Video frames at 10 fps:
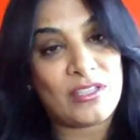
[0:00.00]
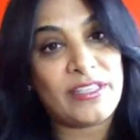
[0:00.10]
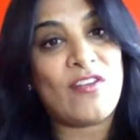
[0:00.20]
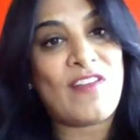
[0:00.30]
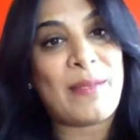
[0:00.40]

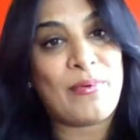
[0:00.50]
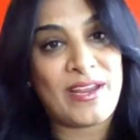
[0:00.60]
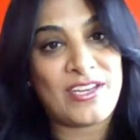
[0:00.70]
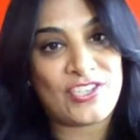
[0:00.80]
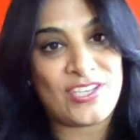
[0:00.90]
clear
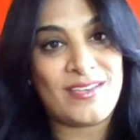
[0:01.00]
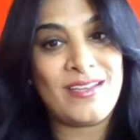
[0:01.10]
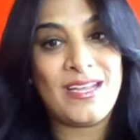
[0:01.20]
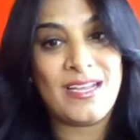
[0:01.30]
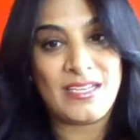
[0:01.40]
vibration
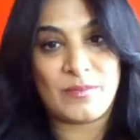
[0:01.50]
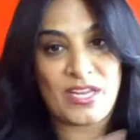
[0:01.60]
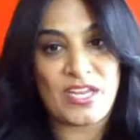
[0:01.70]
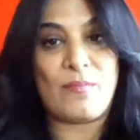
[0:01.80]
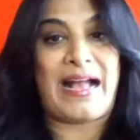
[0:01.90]
to
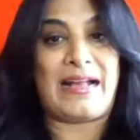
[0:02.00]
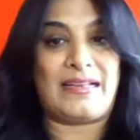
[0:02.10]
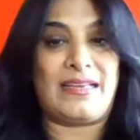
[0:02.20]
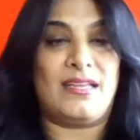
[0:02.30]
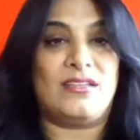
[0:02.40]
bring you back
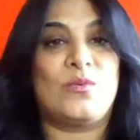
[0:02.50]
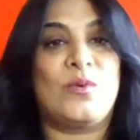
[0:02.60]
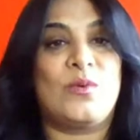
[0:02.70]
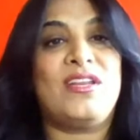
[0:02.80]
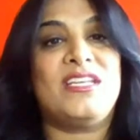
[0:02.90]
to
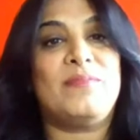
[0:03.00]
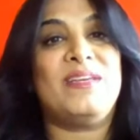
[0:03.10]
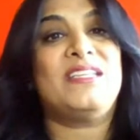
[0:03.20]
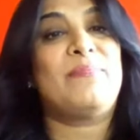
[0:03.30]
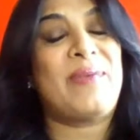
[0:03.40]
where you need to
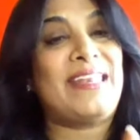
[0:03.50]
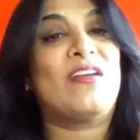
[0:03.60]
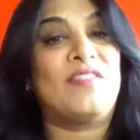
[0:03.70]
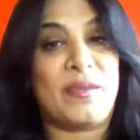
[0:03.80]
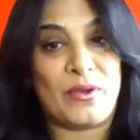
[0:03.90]
be, depending
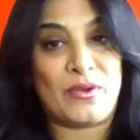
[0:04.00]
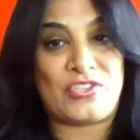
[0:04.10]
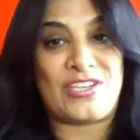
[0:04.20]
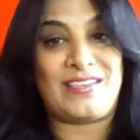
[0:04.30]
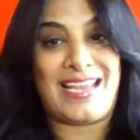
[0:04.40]
on the emotion.